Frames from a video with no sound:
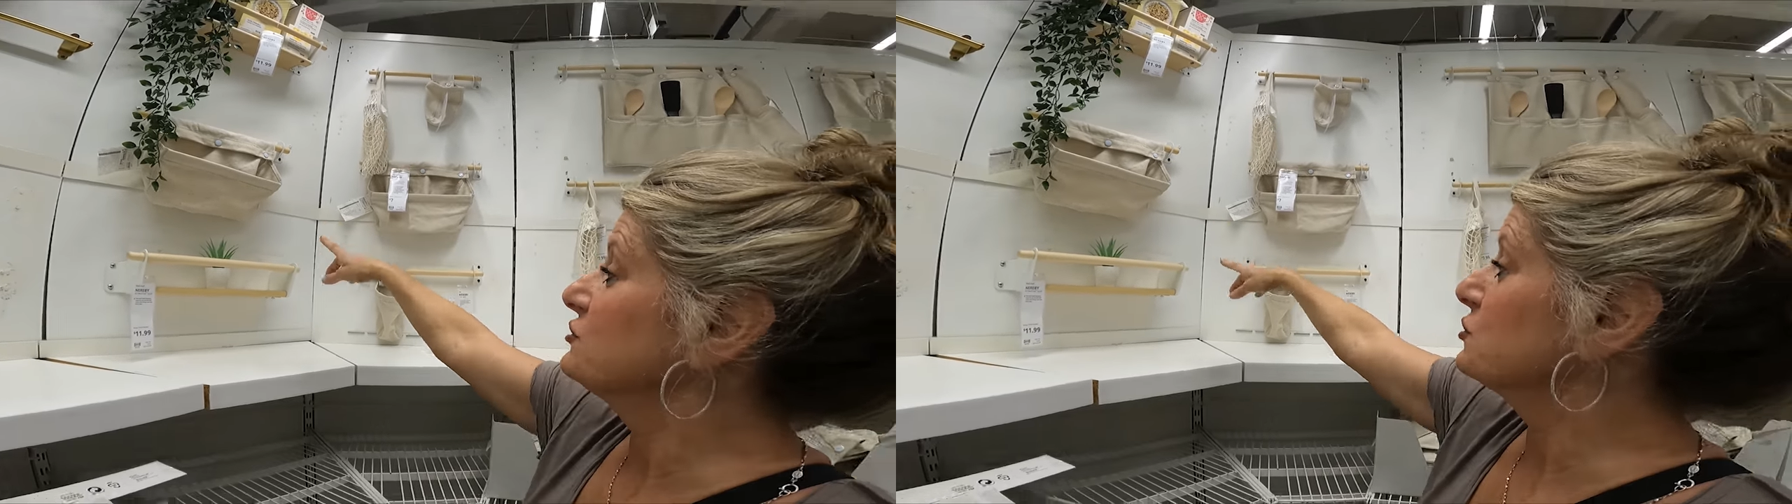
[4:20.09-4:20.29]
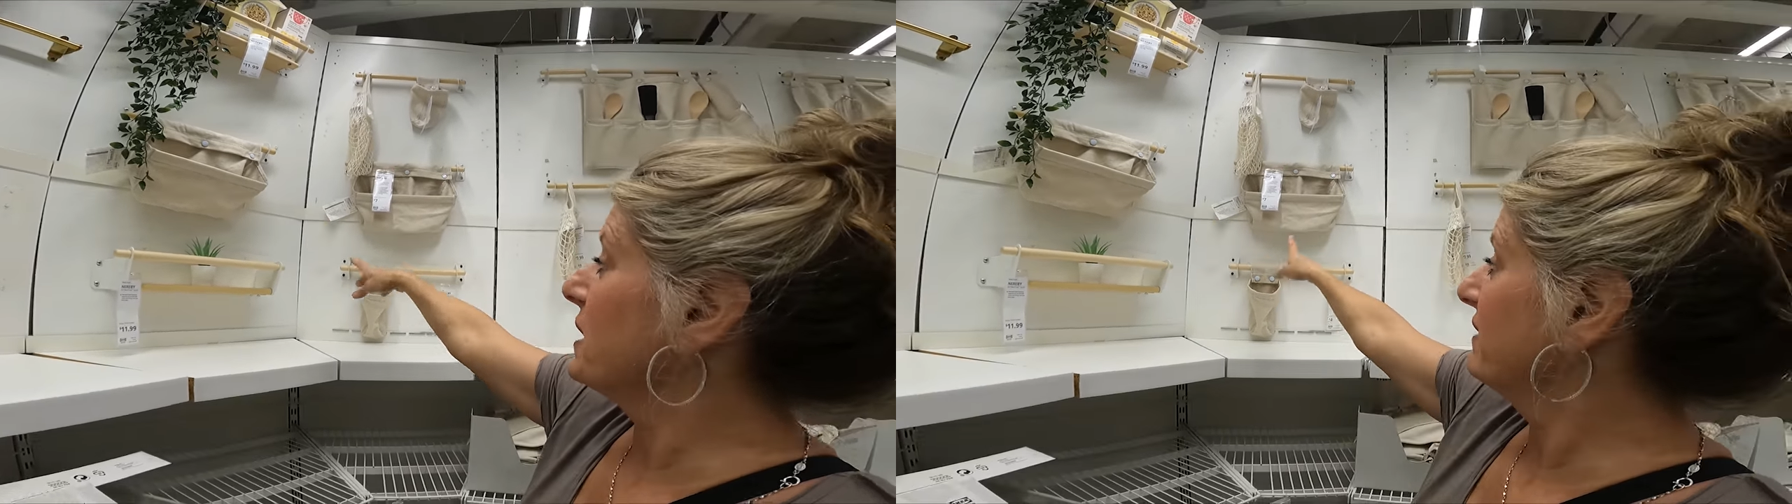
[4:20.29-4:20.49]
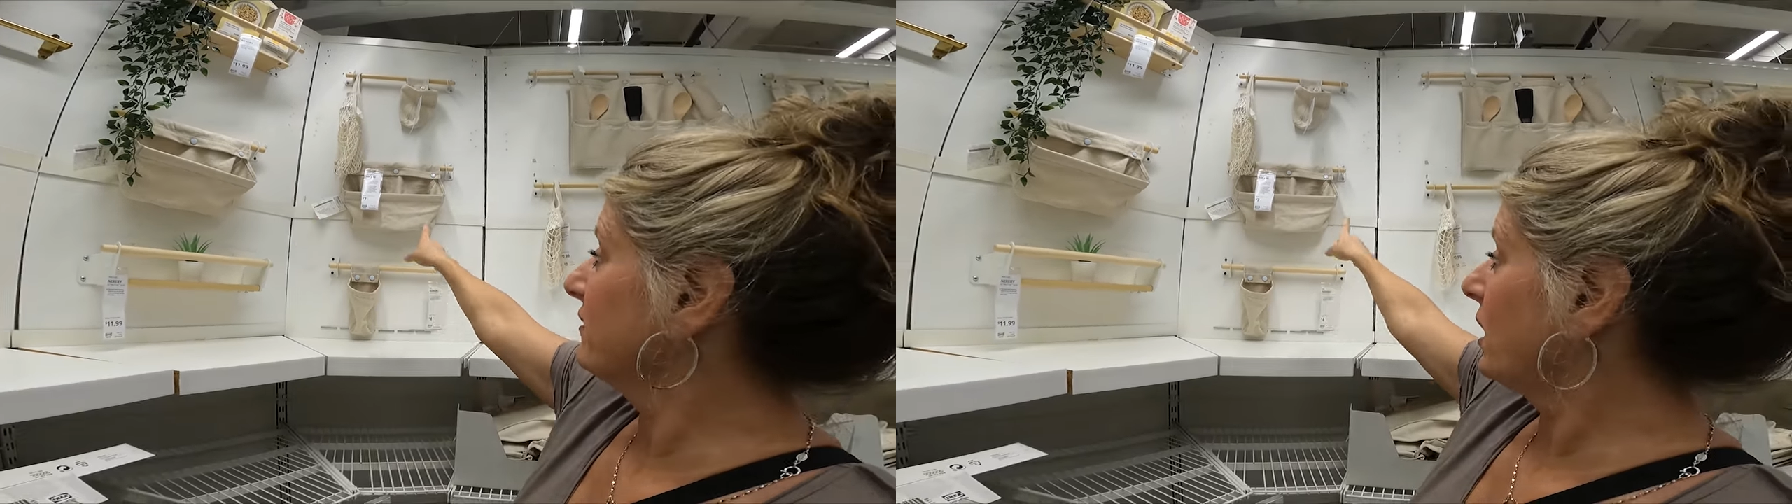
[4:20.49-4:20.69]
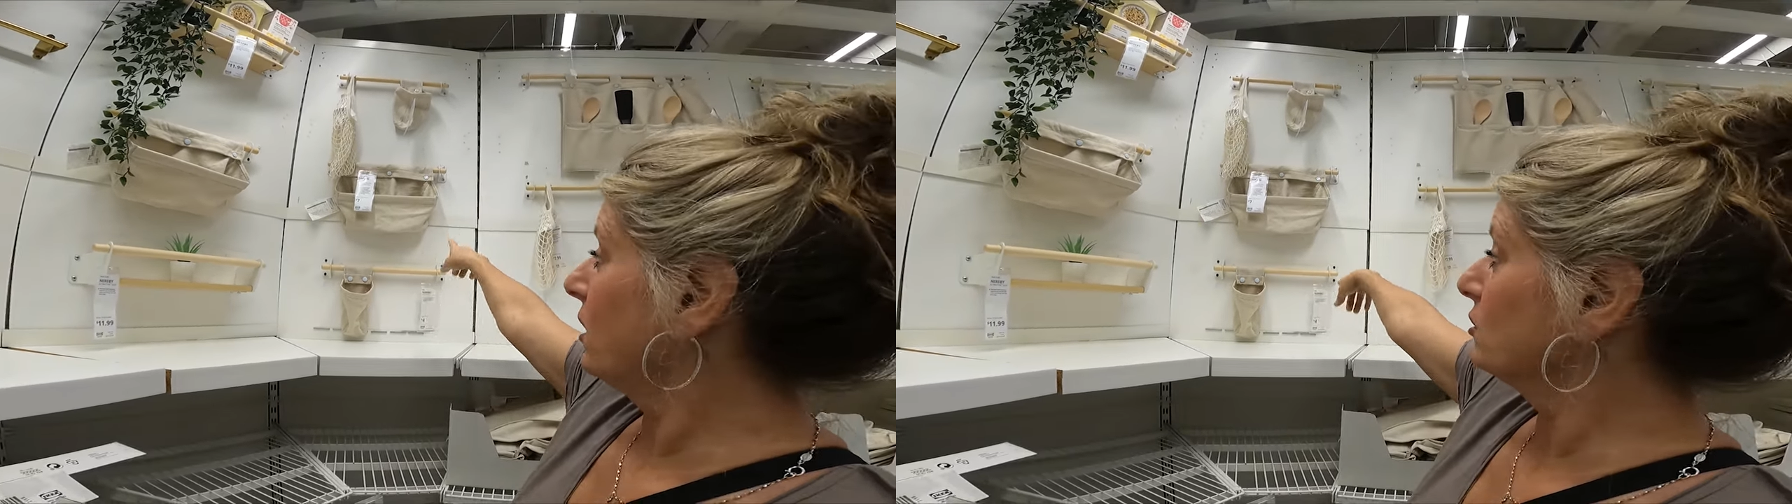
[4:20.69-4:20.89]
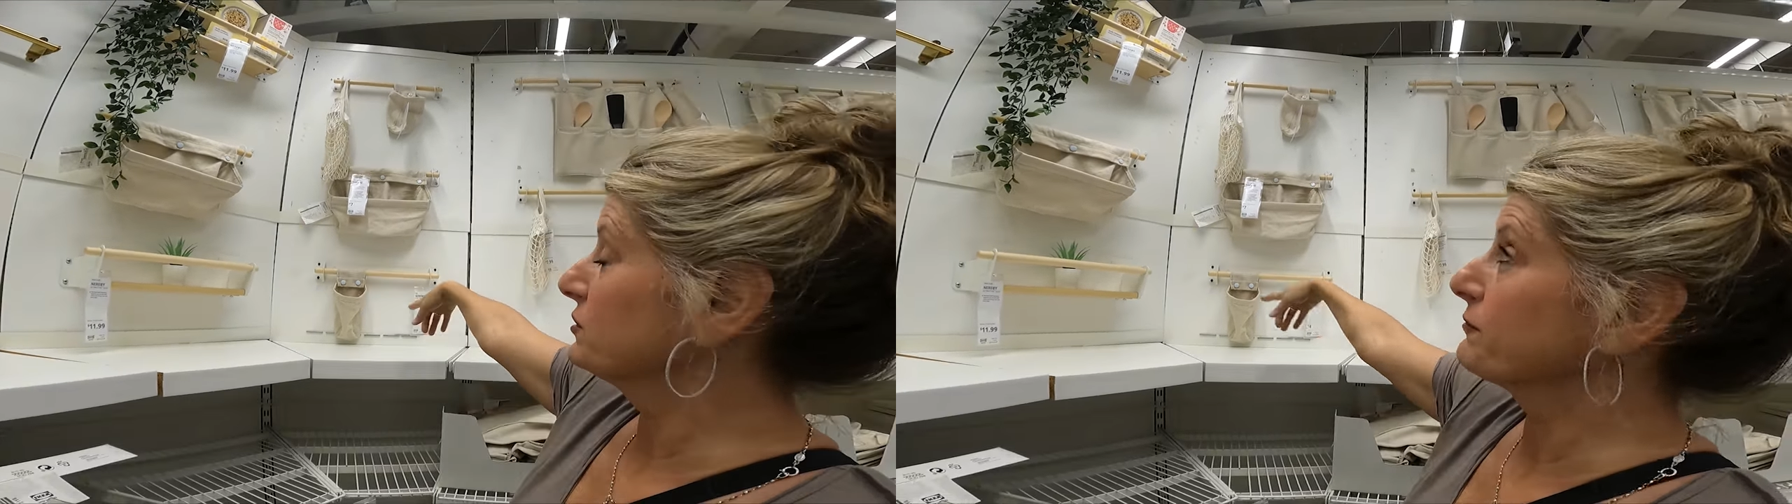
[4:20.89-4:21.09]
because you have
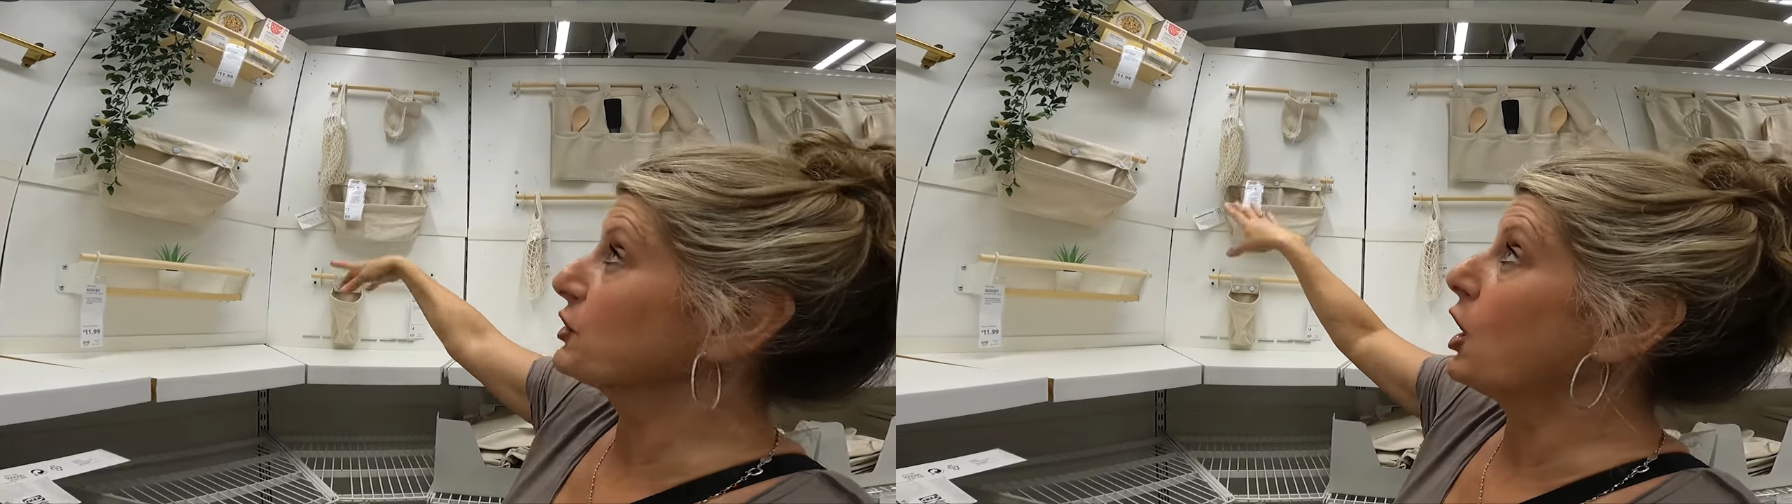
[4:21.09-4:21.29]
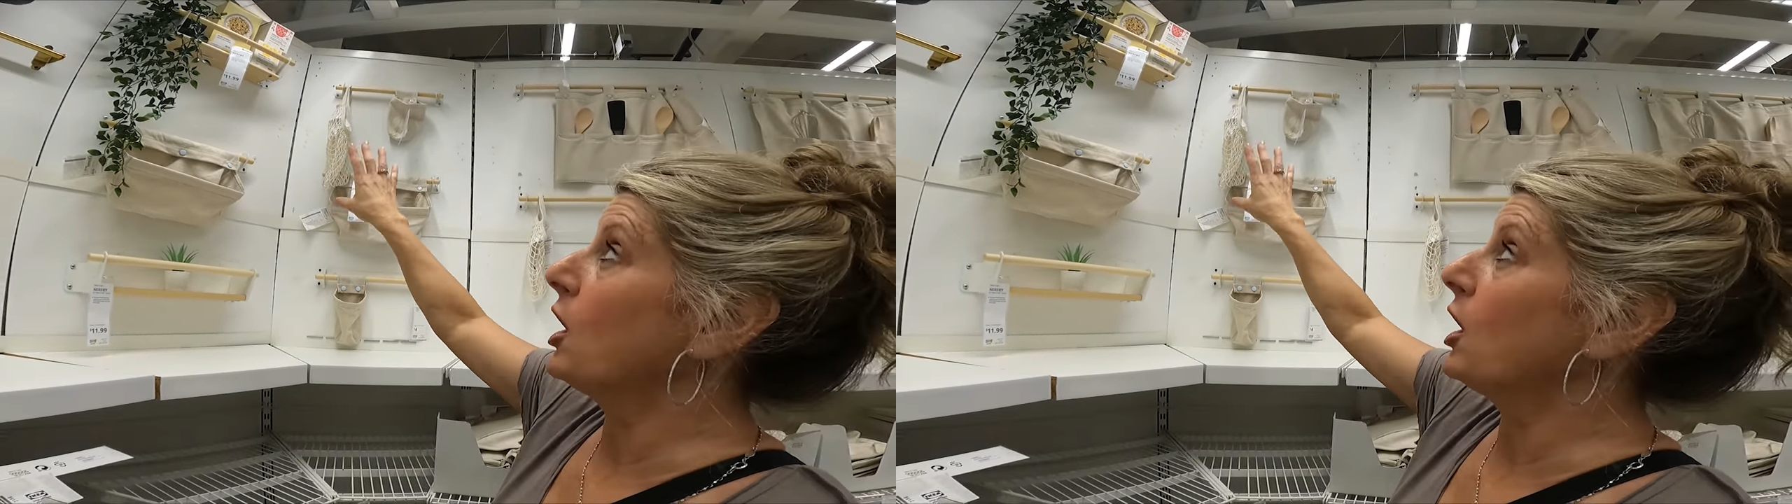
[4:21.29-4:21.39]
all different